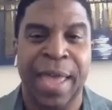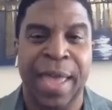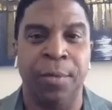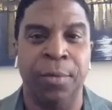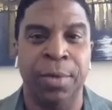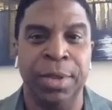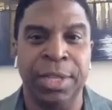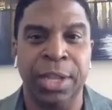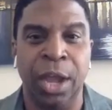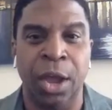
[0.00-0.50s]

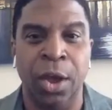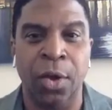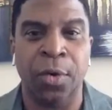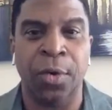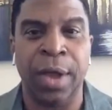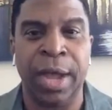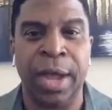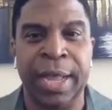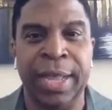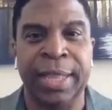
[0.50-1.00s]
that would
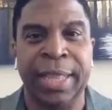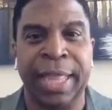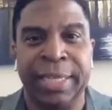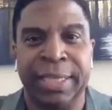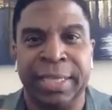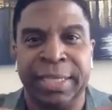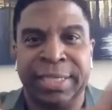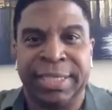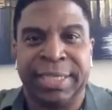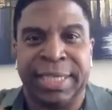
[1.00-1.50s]
go, uh,
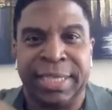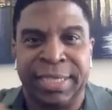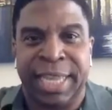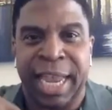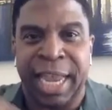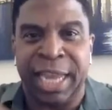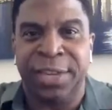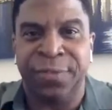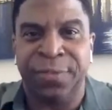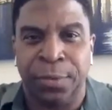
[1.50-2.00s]
like the, the
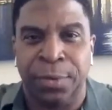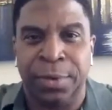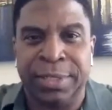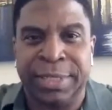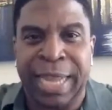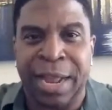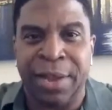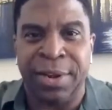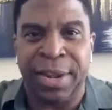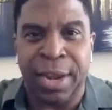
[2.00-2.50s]
stage floors
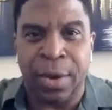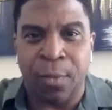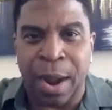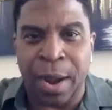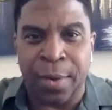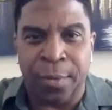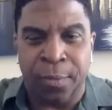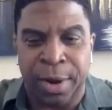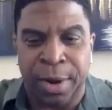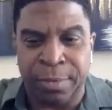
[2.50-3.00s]
down here
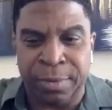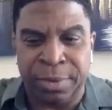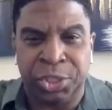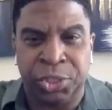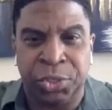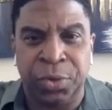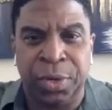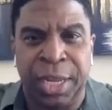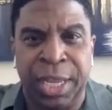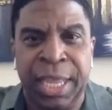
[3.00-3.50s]
where, where we're
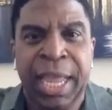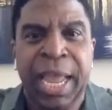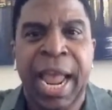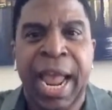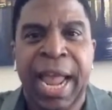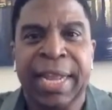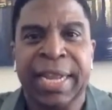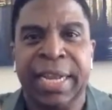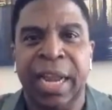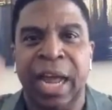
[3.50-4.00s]
shooting,
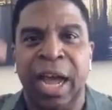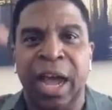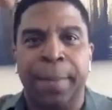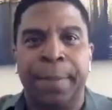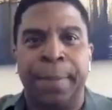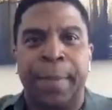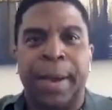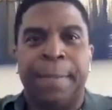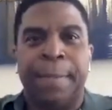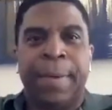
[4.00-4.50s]
and then
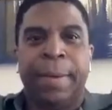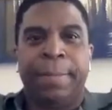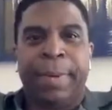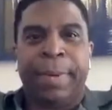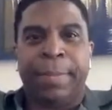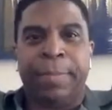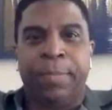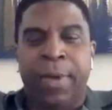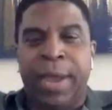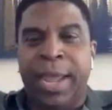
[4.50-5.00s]
up, up,
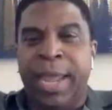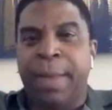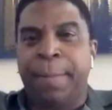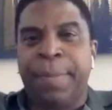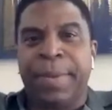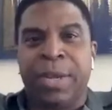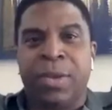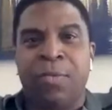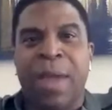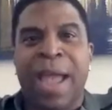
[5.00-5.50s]
up, up, way
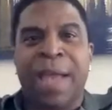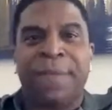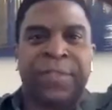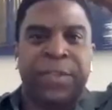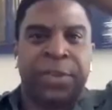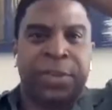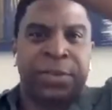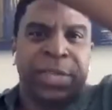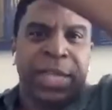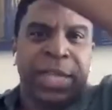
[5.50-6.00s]
up in the
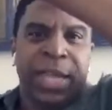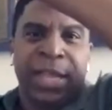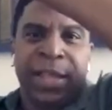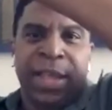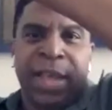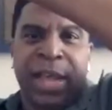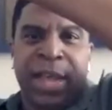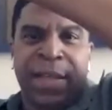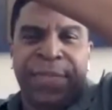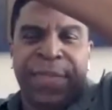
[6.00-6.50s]
rafters.
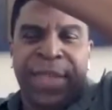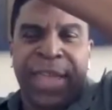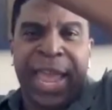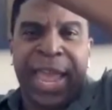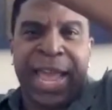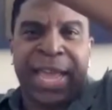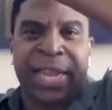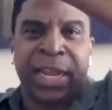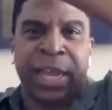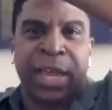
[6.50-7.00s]
Uh,
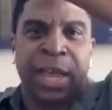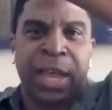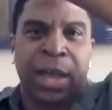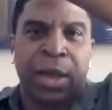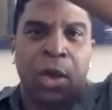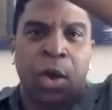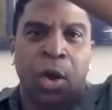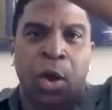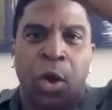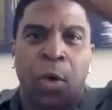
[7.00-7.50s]
they had a,
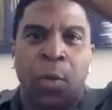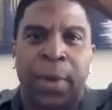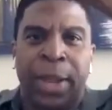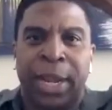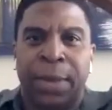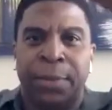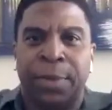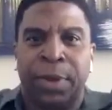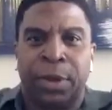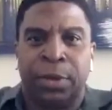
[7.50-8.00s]
a
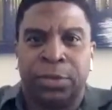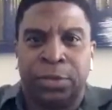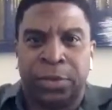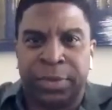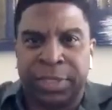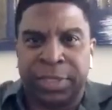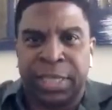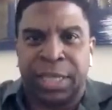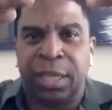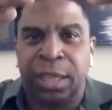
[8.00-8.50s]
hallway that would go
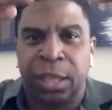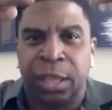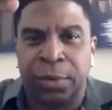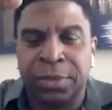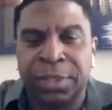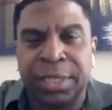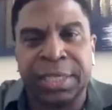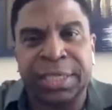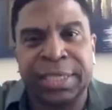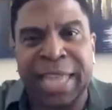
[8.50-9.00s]
through this
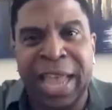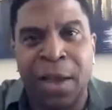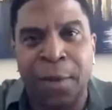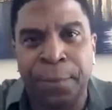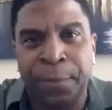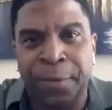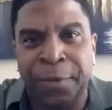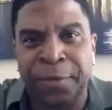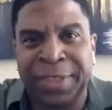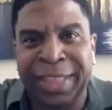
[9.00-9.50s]
enclosed and
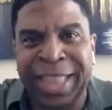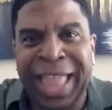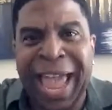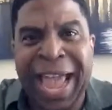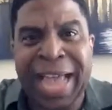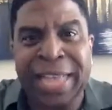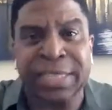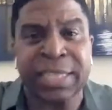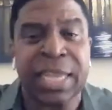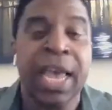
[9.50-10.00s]
soundproof
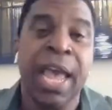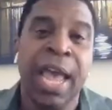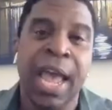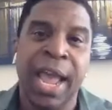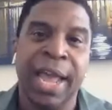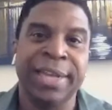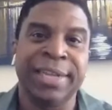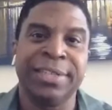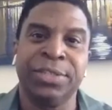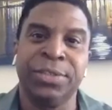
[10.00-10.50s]
glass,
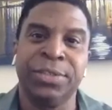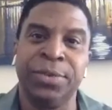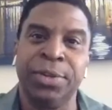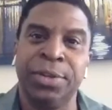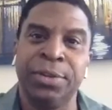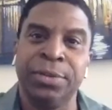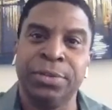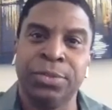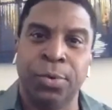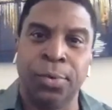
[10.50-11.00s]
and the
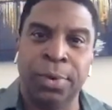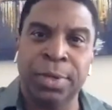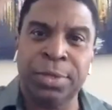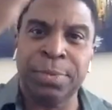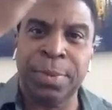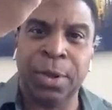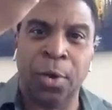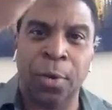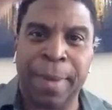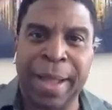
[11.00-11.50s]
studio
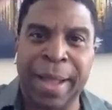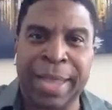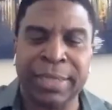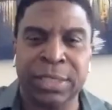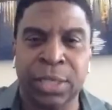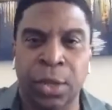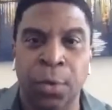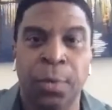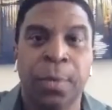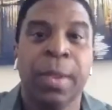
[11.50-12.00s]
tours would go
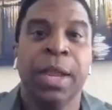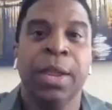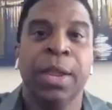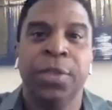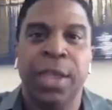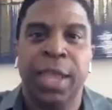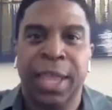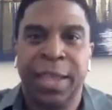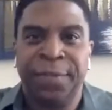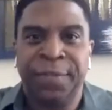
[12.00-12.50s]
by. So
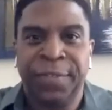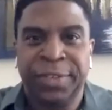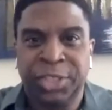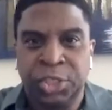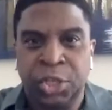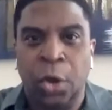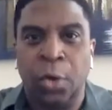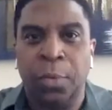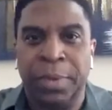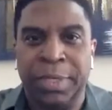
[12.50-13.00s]
if
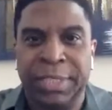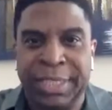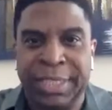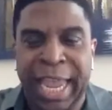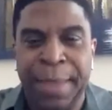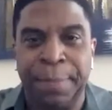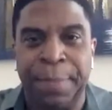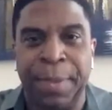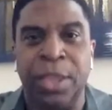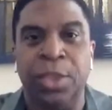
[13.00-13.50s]
a show was
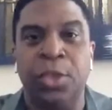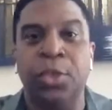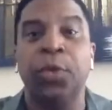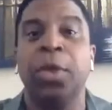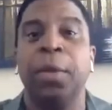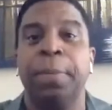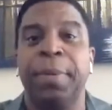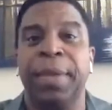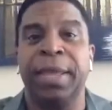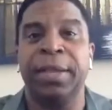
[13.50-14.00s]
taping,
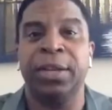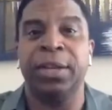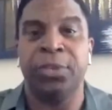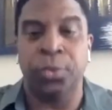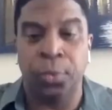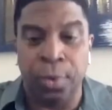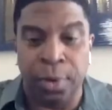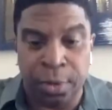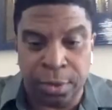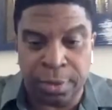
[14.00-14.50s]
you could be in
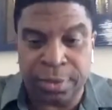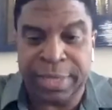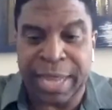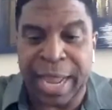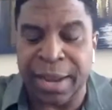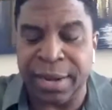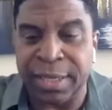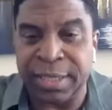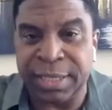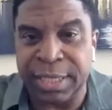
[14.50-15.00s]
the tour,
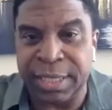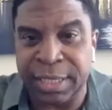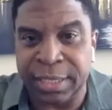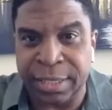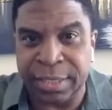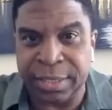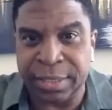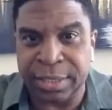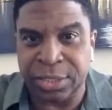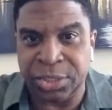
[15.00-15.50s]
look down and
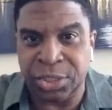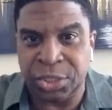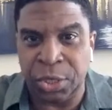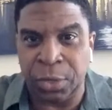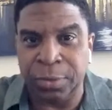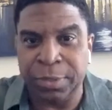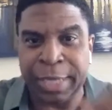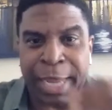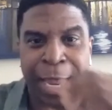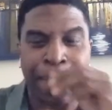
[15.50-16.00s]
see the, the
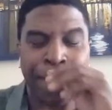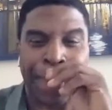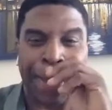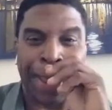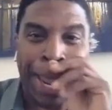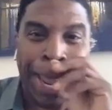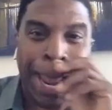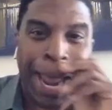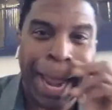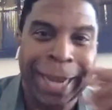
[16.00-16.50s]
show
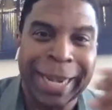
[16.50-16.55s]
taping.